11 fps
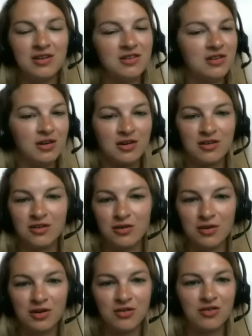easier
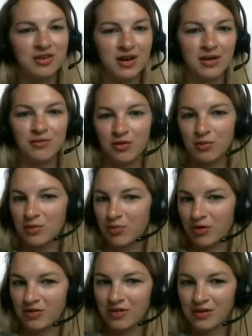to understand from in
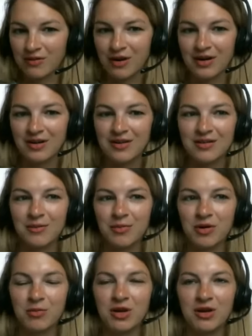person, right?
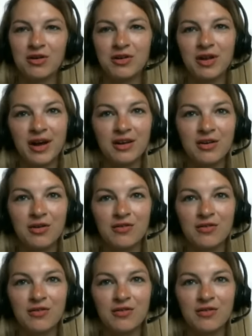But being online,